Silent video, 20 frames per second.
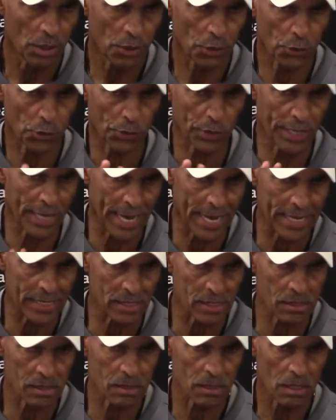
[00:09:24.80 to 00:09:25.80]

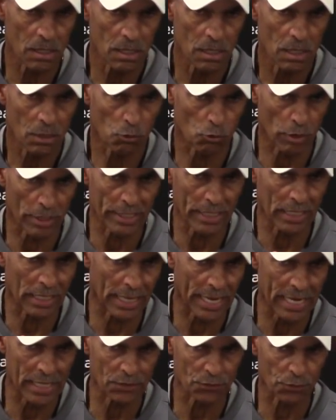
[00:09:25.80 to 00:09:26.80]
creates running
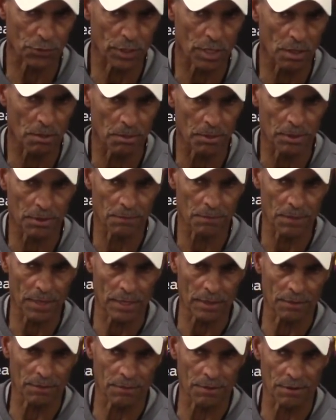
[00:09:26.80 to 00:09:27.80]
lanes for him
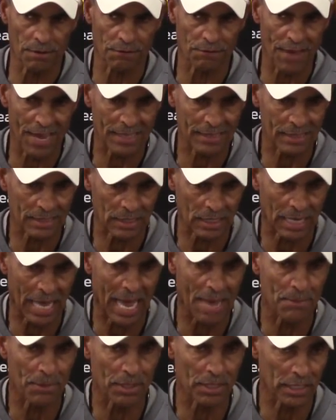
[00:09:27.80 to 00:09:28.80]
and the fact that the
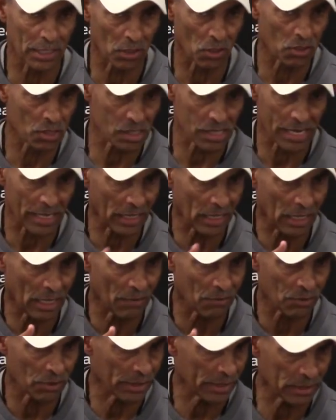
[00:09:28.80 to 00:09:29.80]
linemen can get on the second
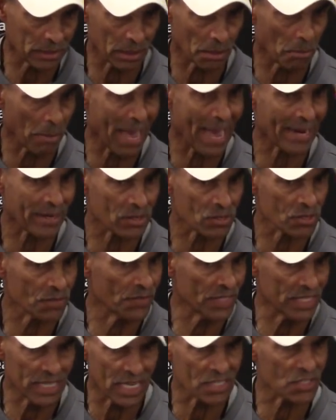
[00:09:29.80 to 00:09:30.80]
level and get to the backers.
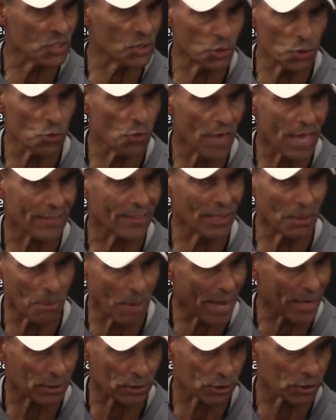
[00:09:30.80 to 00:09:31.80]
If he doesn't do that, then the
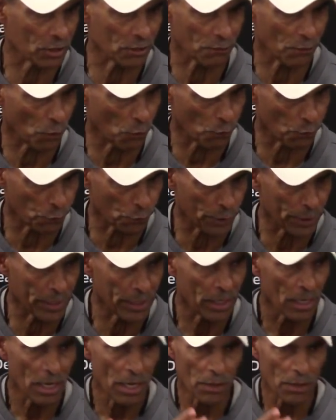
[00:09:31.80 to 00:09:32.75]
backers can flow free.